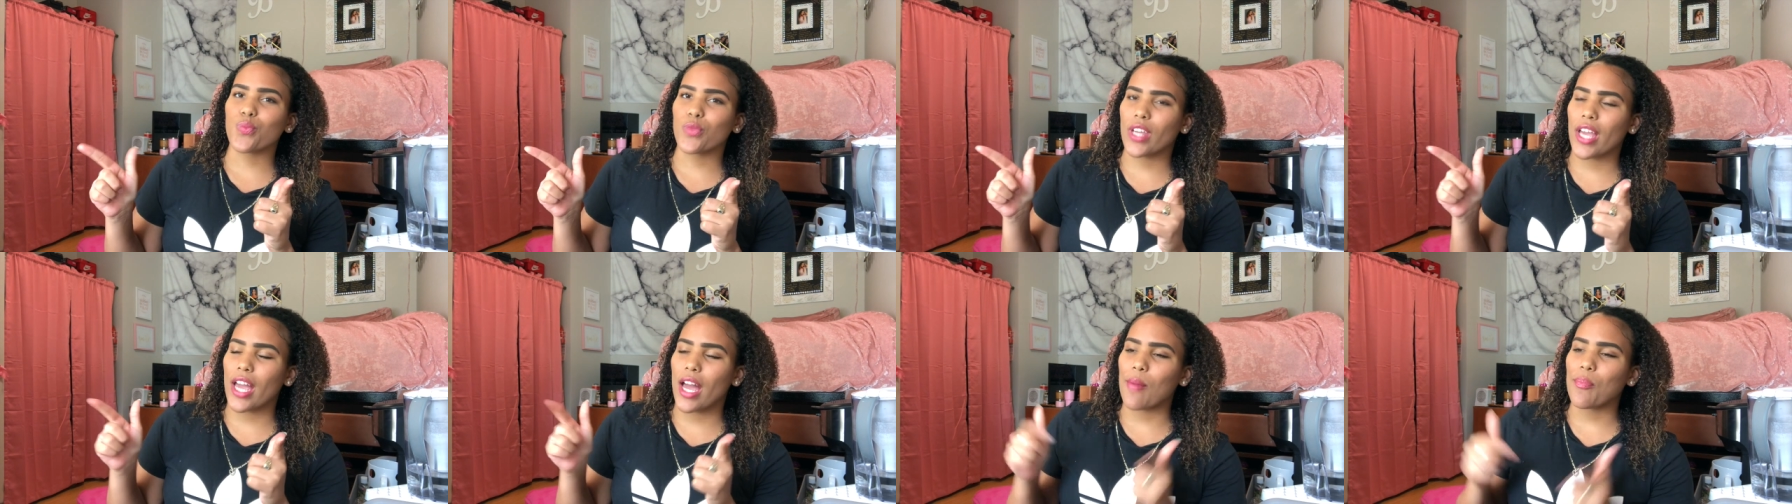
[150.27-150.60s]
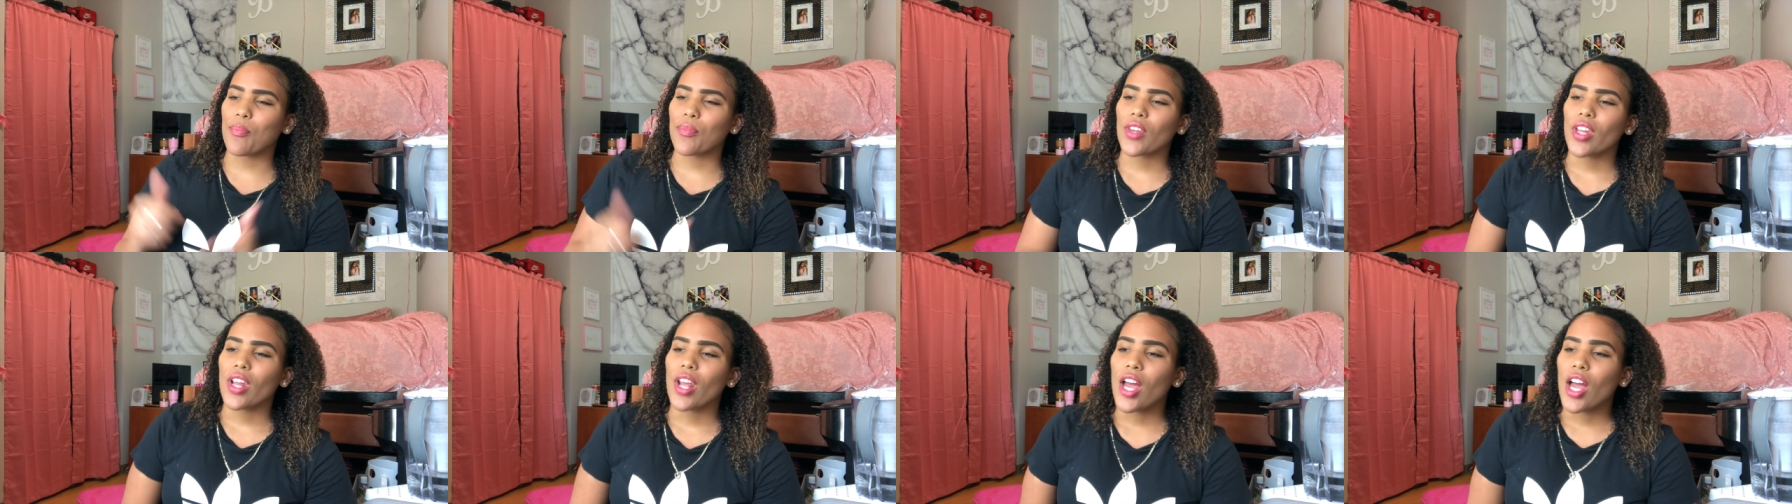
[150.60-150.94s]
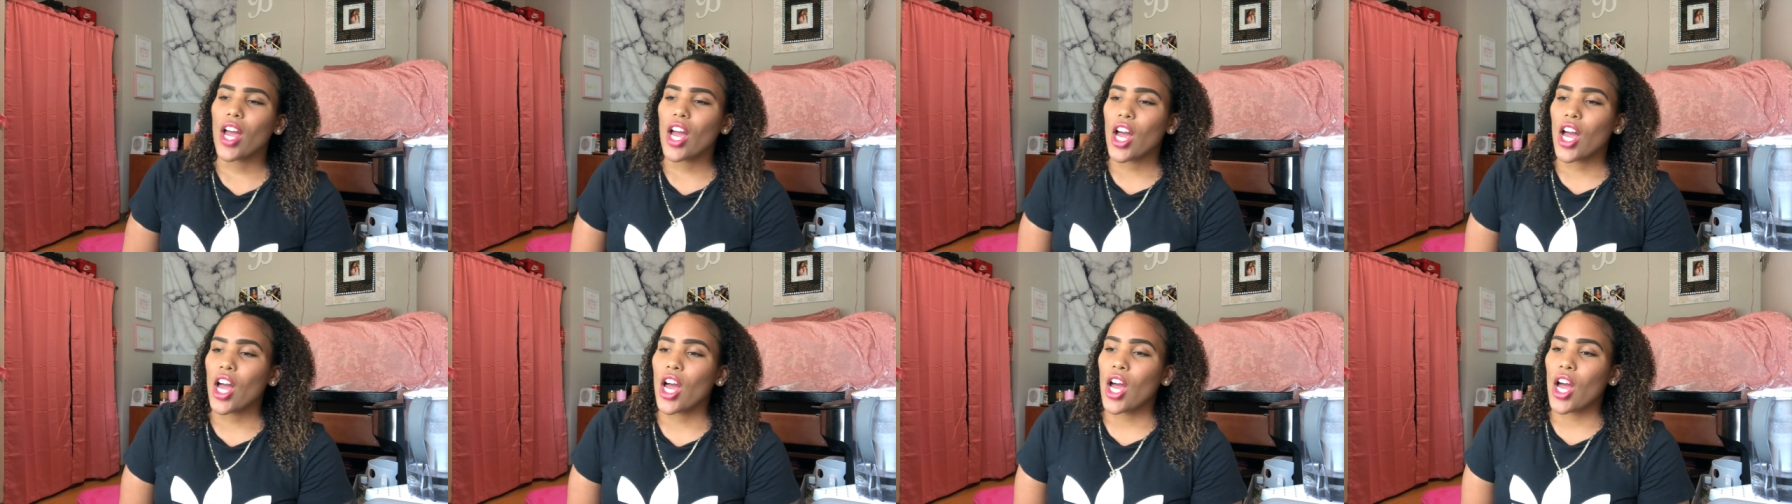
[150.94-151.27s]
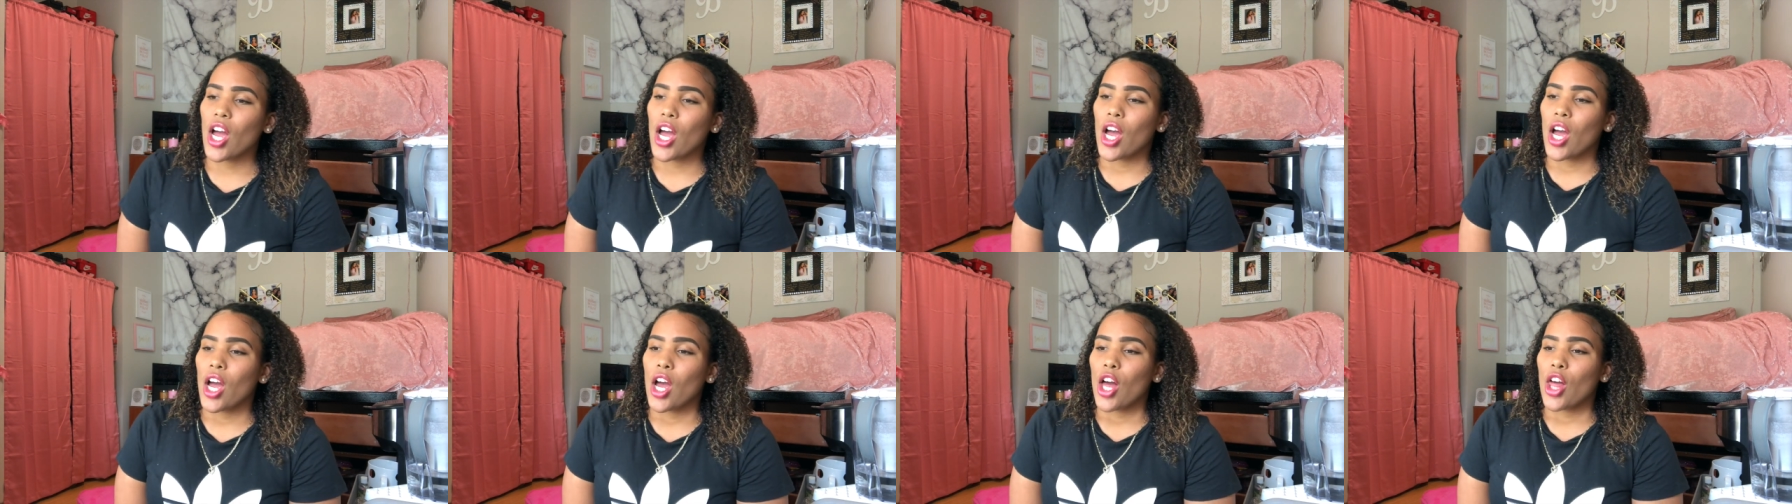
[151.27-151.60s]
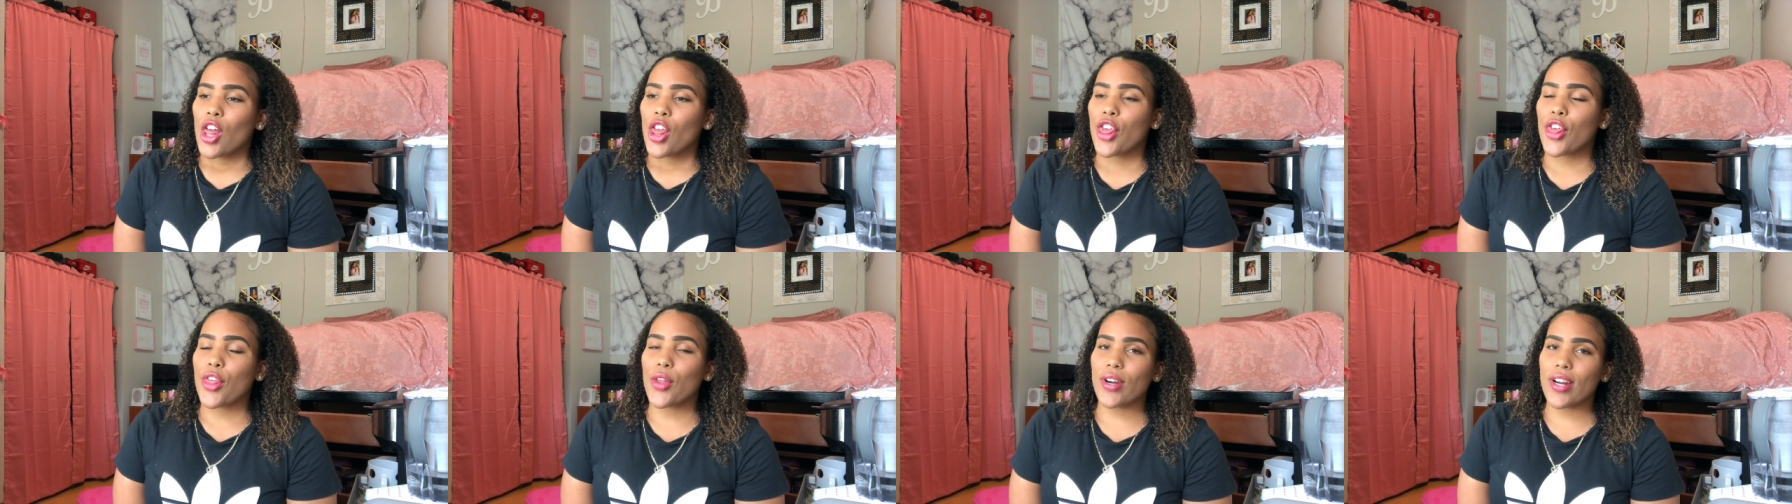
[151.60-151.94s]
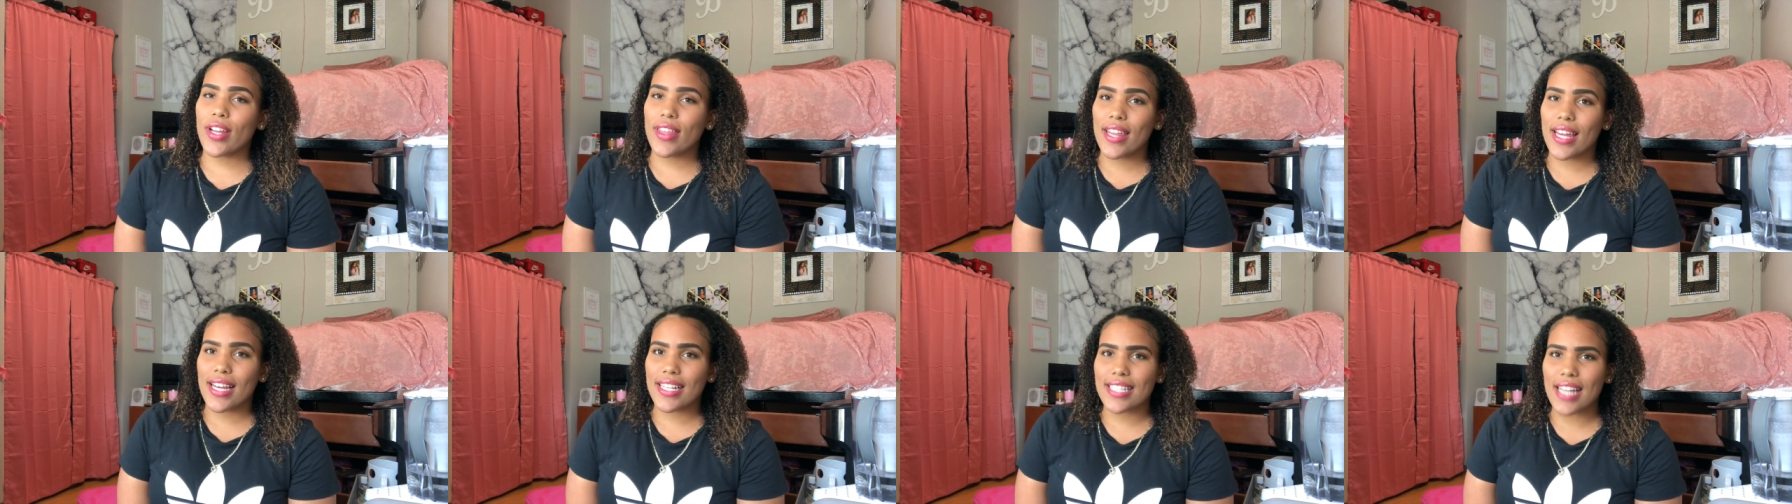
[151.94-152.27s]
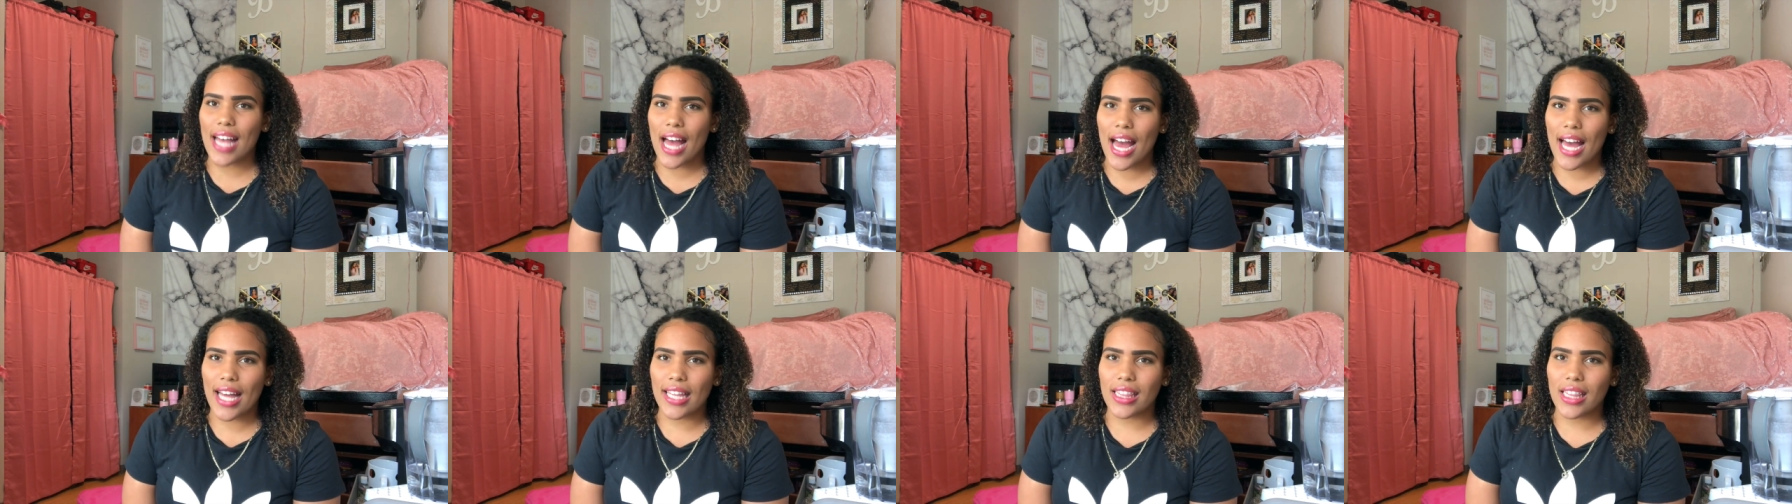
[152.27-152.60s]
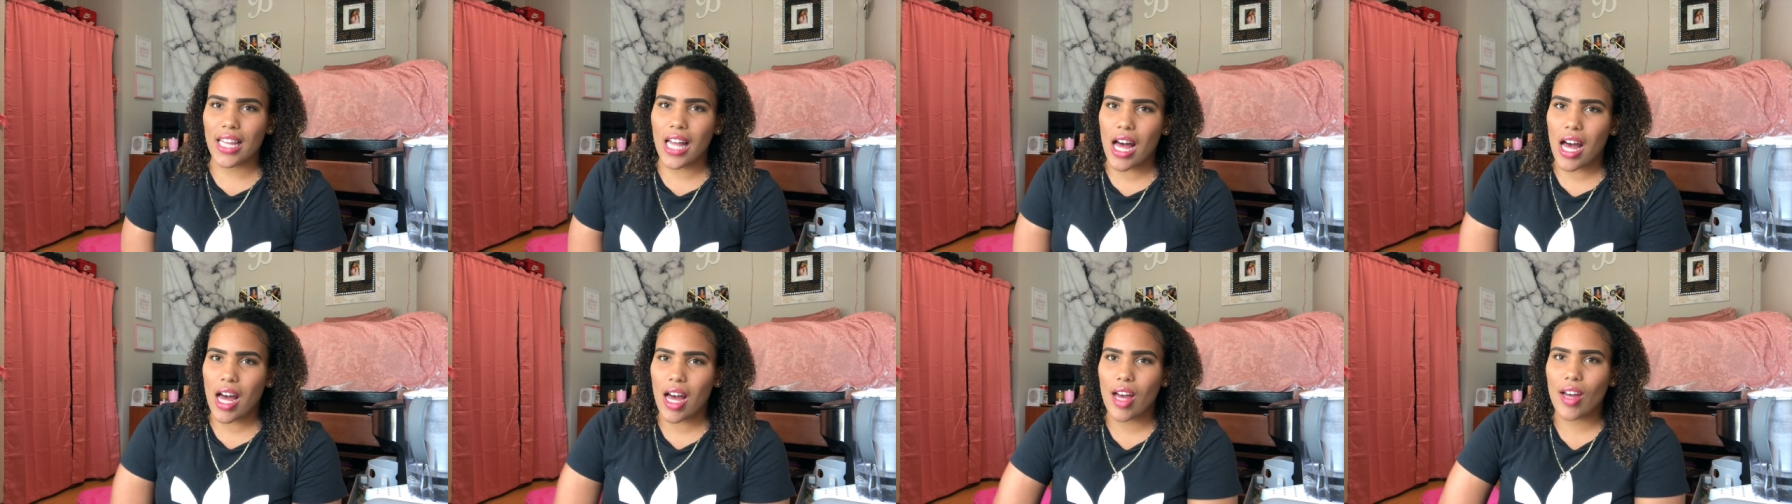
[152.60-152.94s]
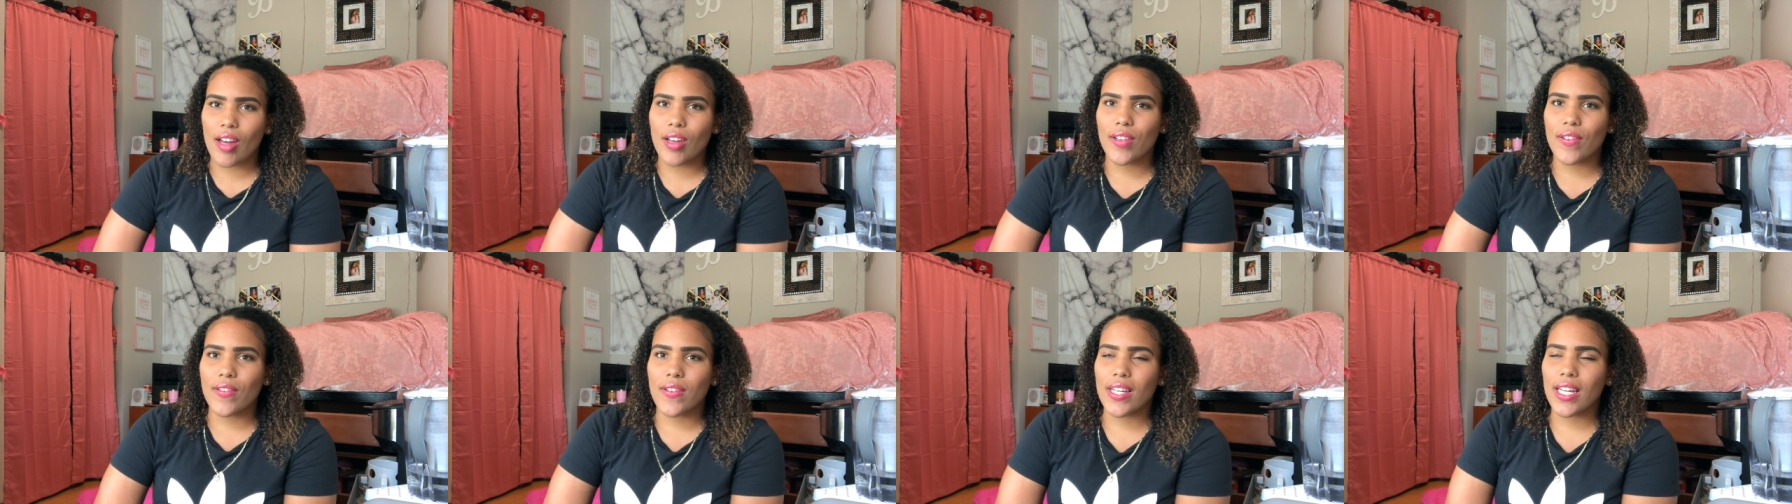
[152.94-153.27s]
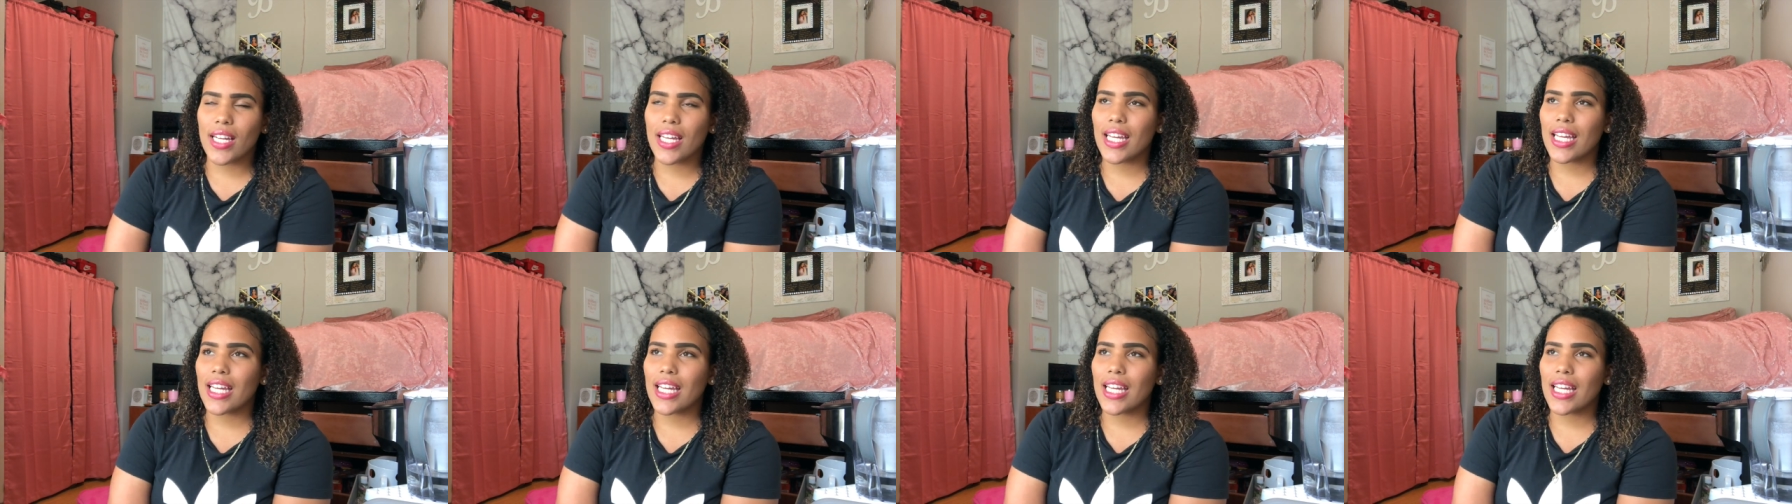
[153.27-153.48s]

Yeah. Three things I love